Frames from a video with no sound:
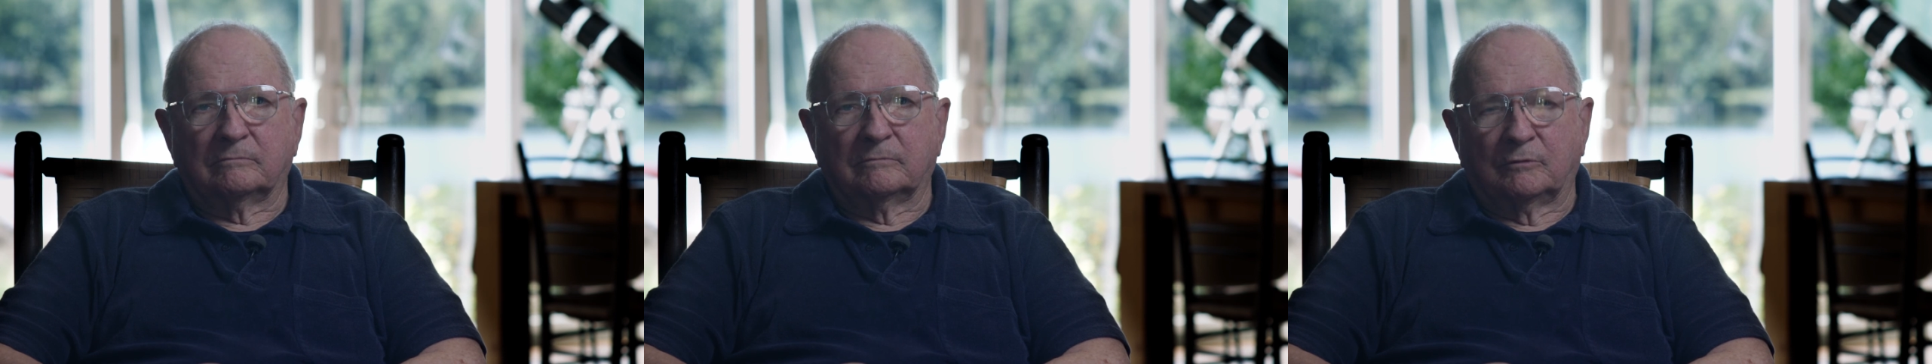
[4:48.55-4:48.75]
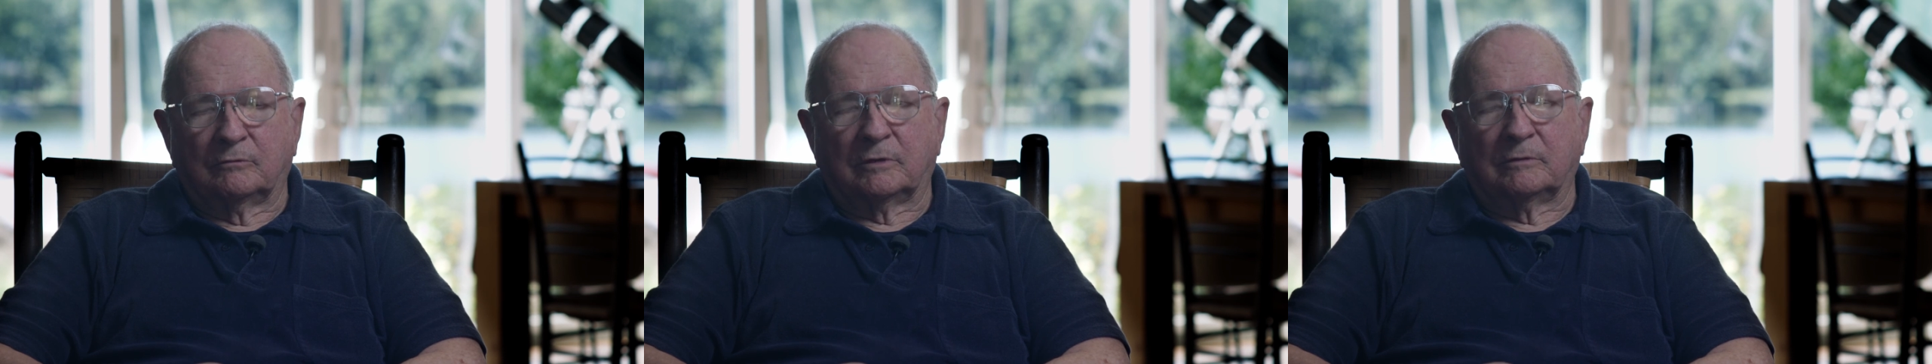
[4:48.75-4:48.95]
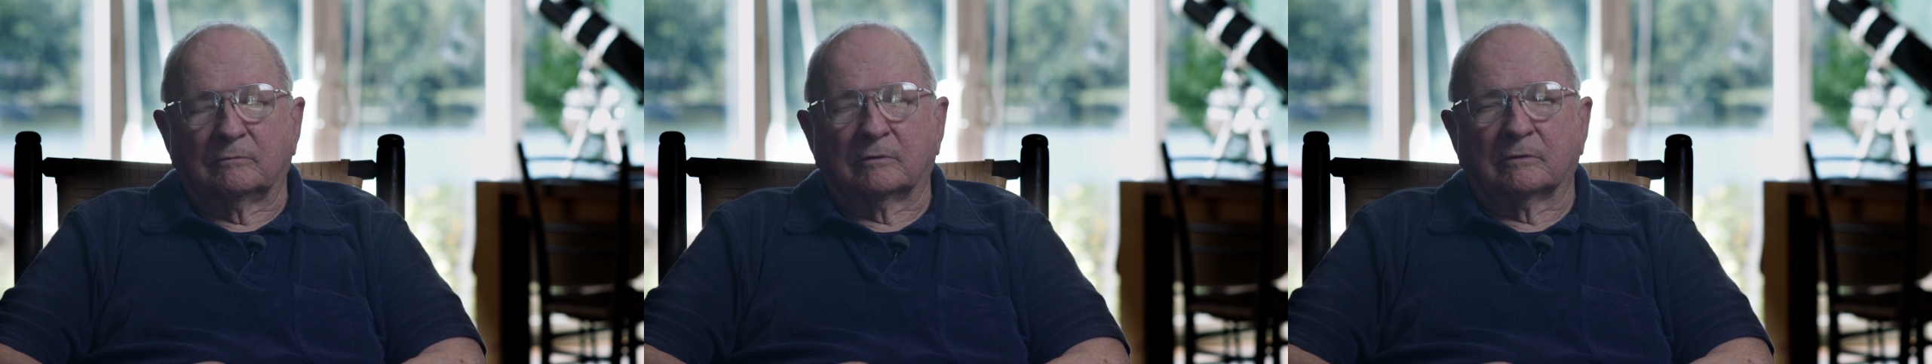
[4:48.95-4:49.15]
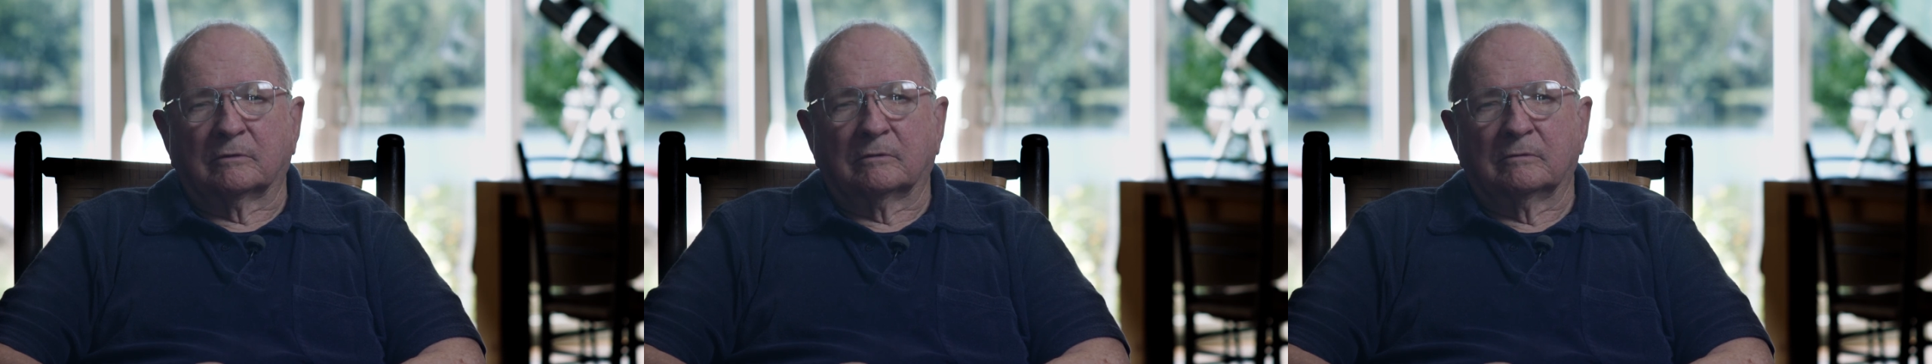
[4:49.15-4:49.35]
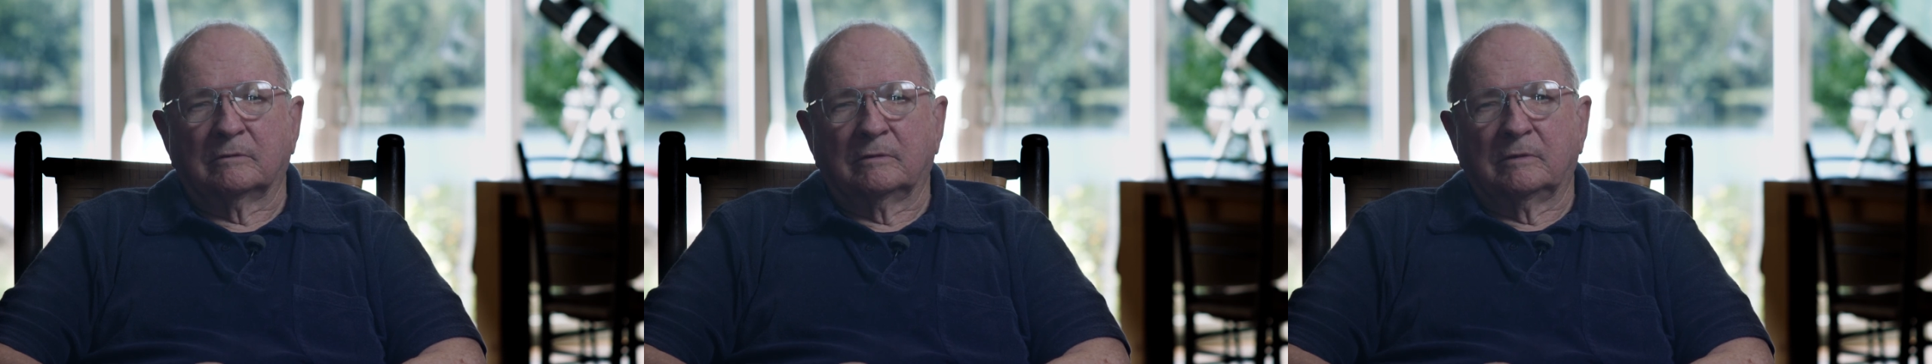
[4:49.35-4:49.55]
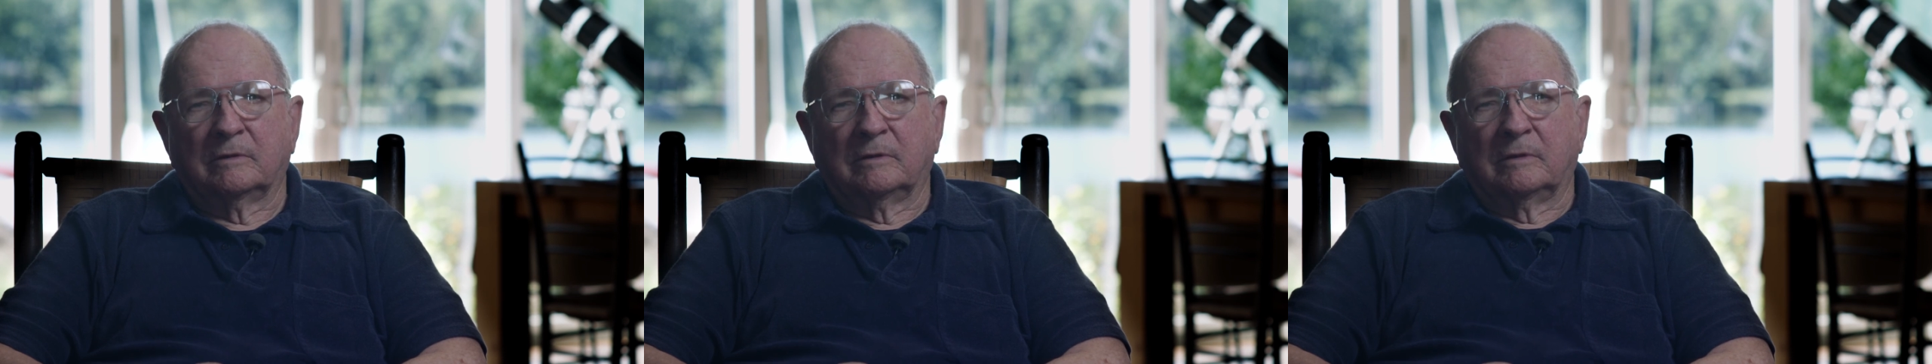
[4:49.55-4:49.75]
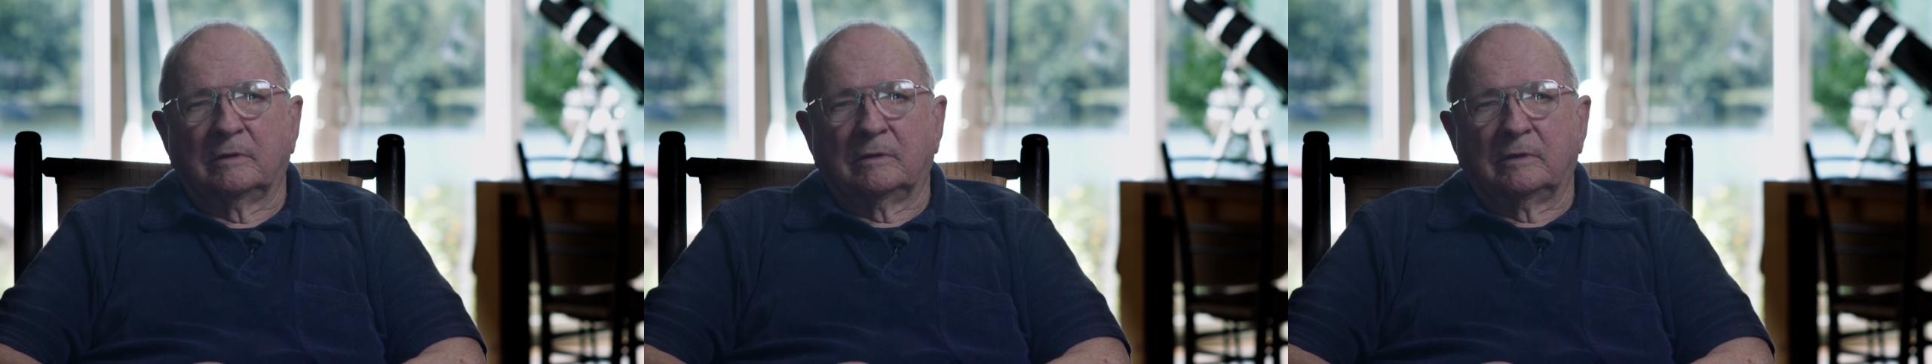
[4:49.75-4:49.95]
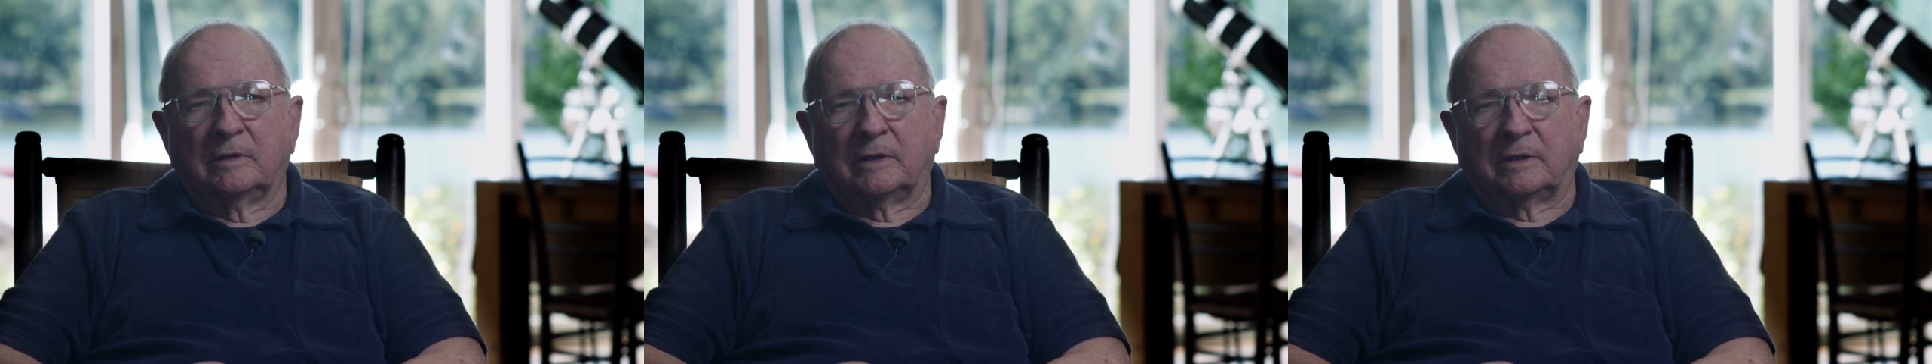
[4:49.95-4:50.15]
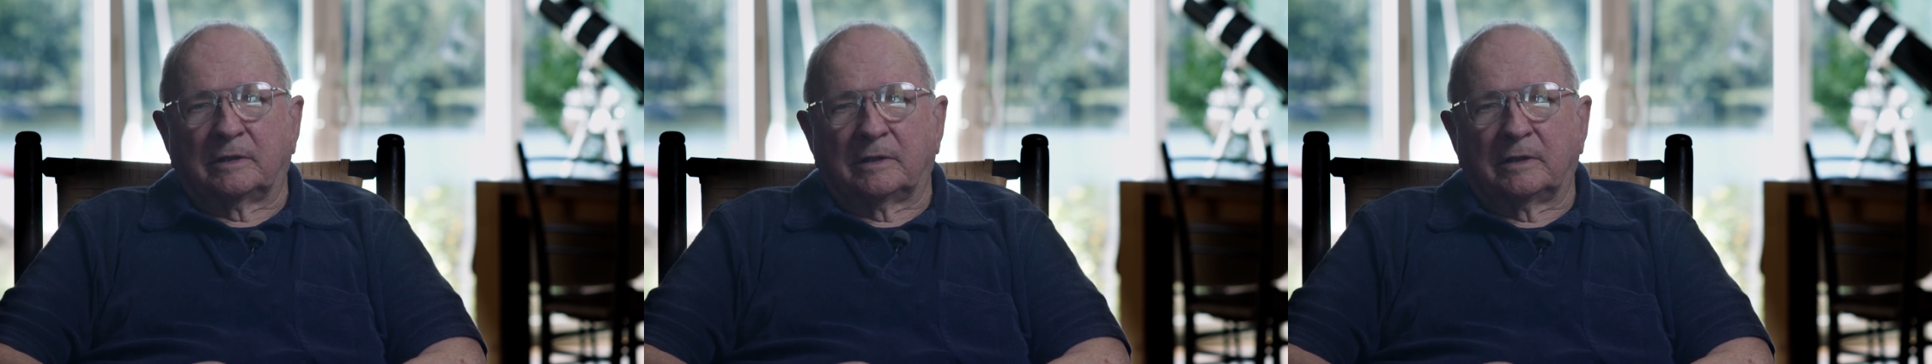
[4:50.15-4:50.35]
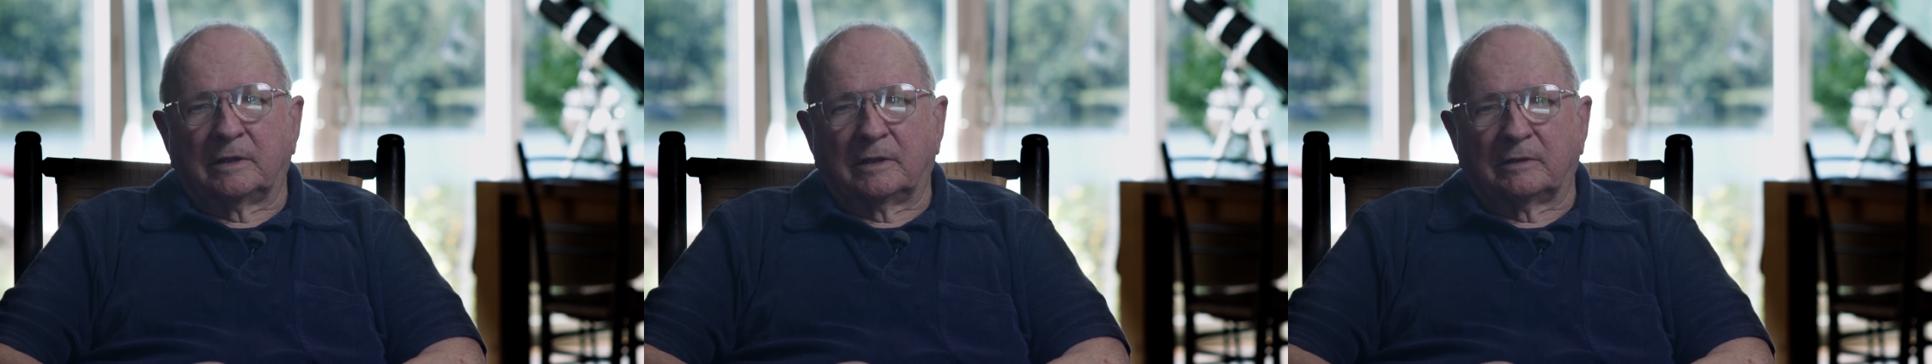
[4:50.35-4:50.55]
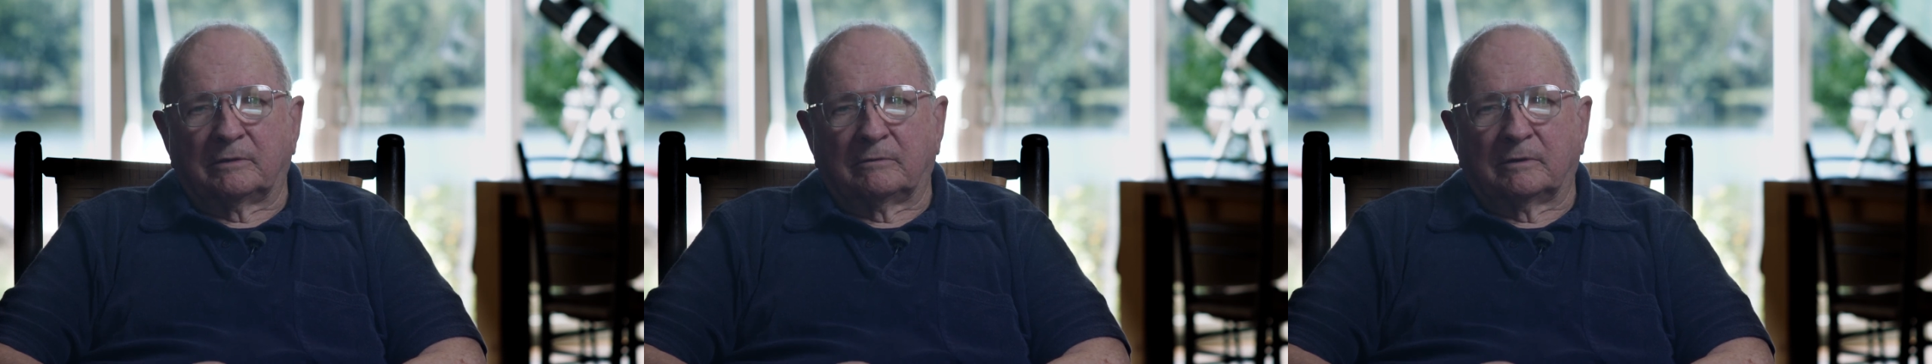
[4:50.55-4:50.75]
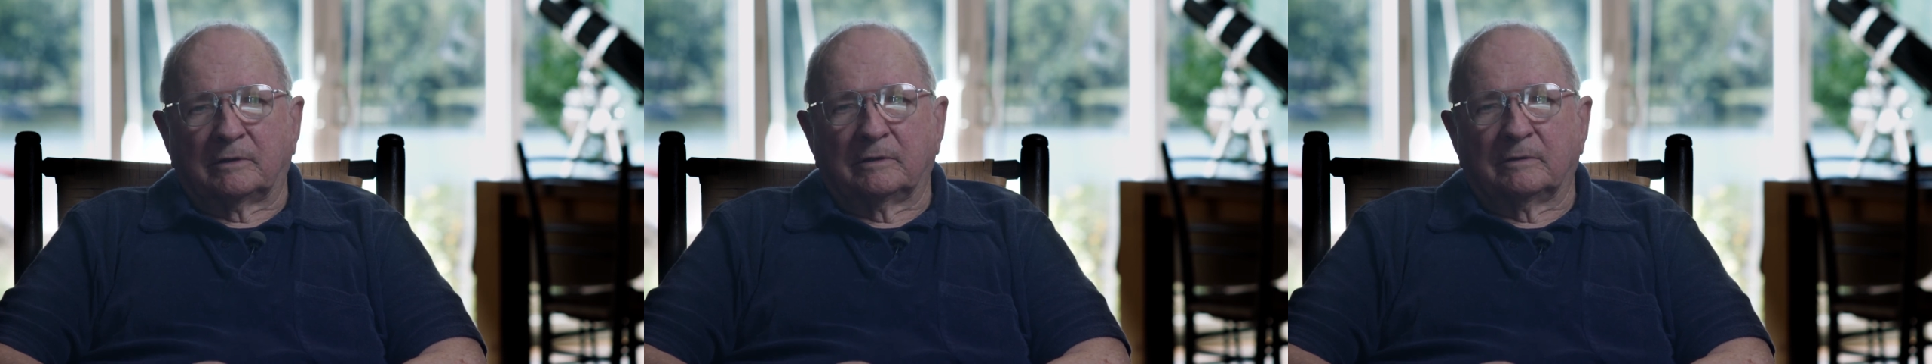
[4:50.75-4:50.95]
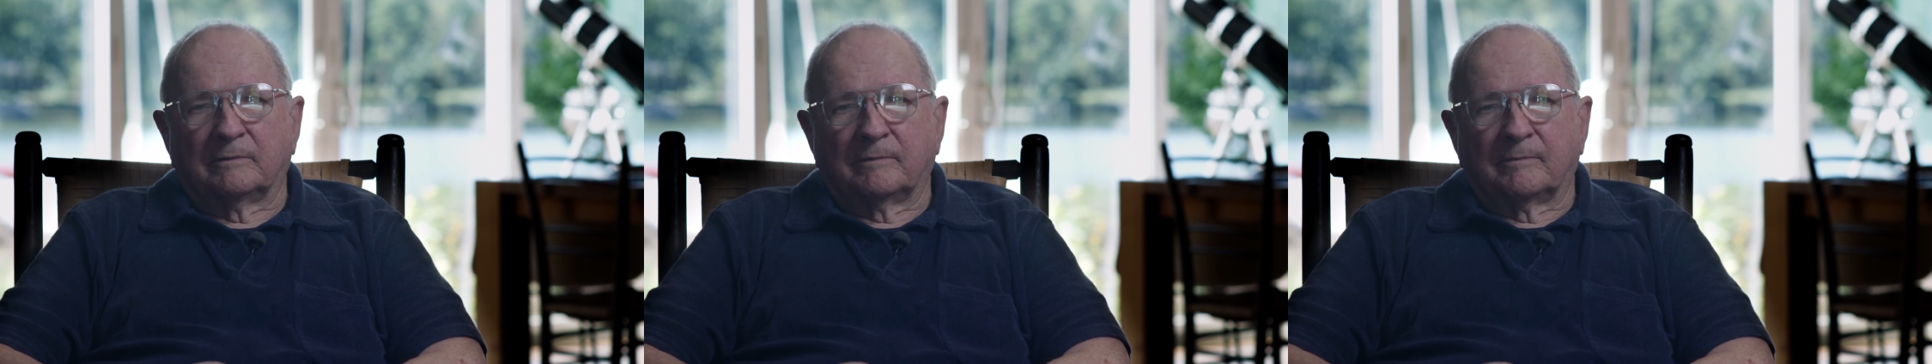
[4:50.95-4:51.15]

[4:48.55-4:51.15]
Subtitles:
we were, into Hanoi.